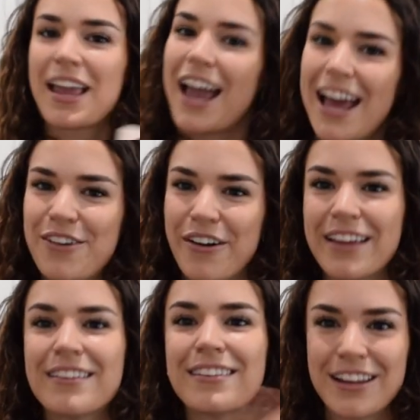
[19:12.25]
Anyway,
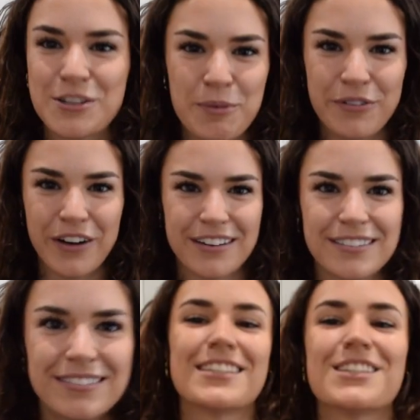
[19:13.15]
let's move on.
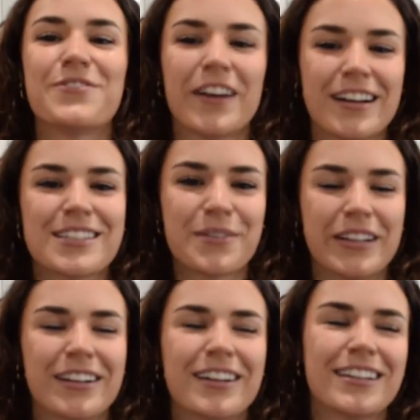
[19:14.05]
This is very
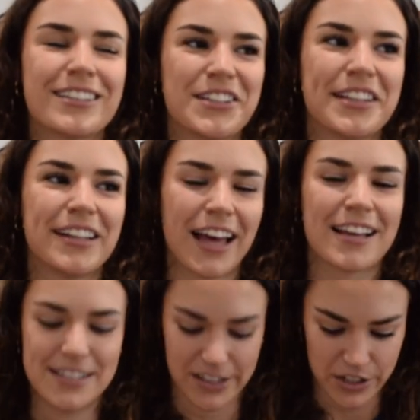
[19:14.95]
similar to the
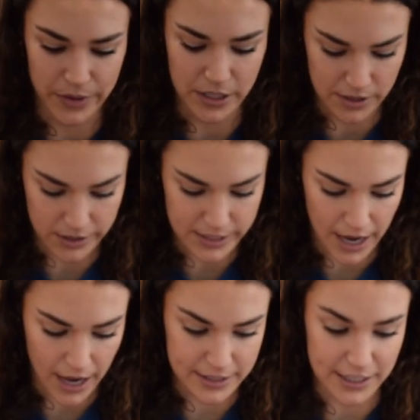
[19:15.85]
last series we just looked
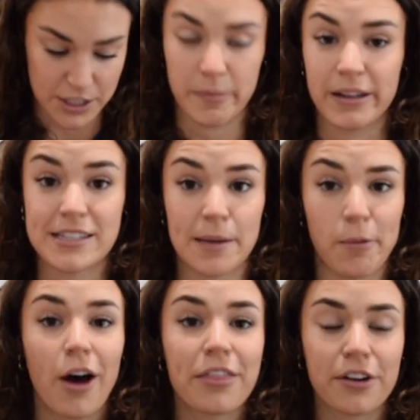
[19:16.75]
at. It's actually by the same
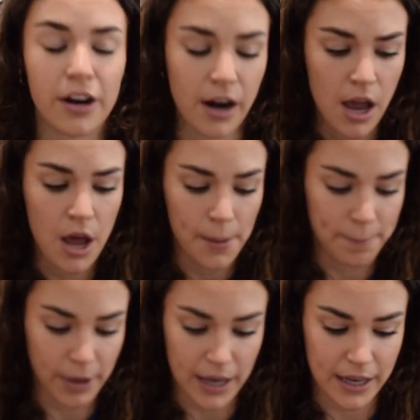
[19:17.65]
author,
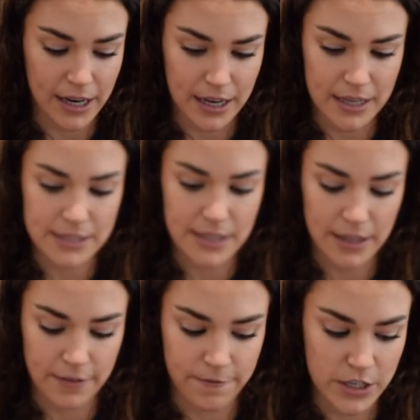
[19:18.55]
but it is
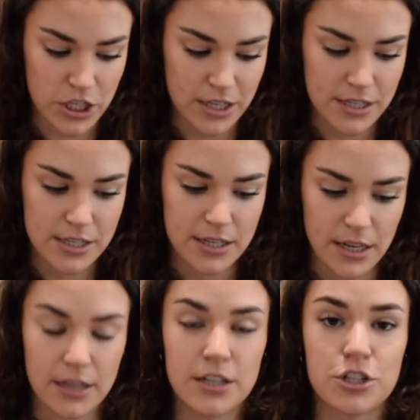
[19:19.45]
the Vicious
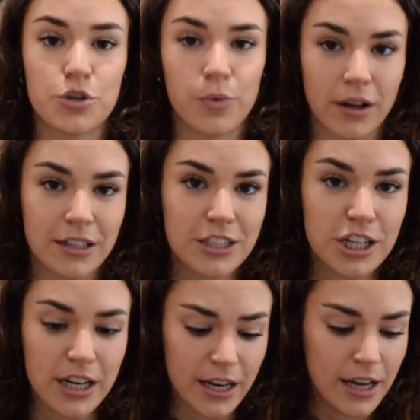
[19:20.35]

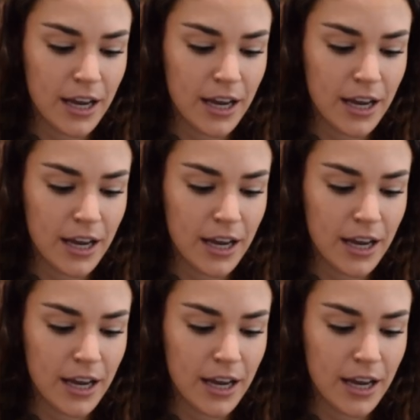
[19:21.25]
duology.